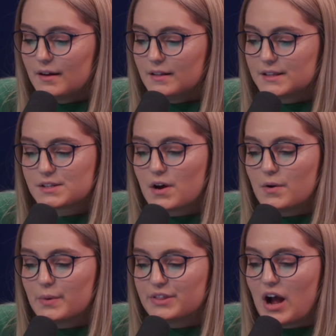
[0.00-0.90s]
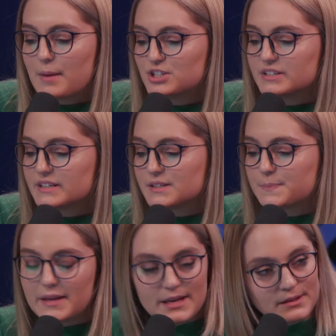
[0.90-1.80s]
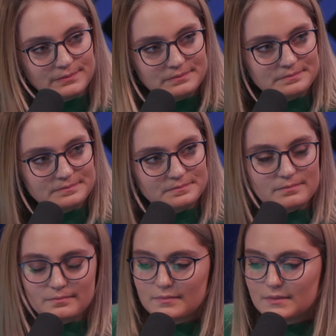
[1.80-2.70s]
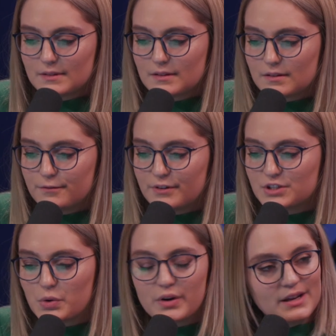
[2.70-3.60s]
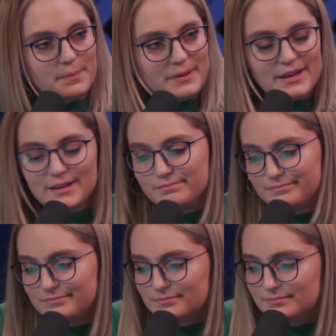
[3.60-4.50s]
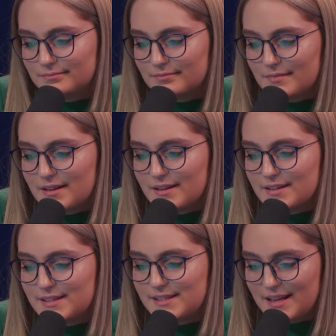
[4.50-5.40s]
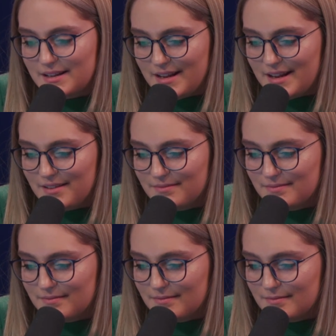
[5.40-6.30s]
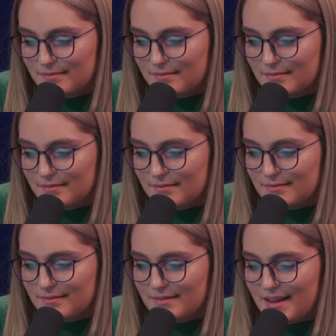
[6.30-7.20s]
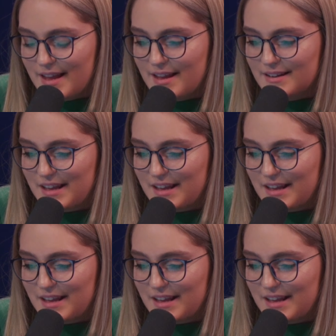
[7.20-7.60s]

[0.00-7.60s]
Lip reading: Let's go with your options as Pete, okay. Victoria P, Sydney, and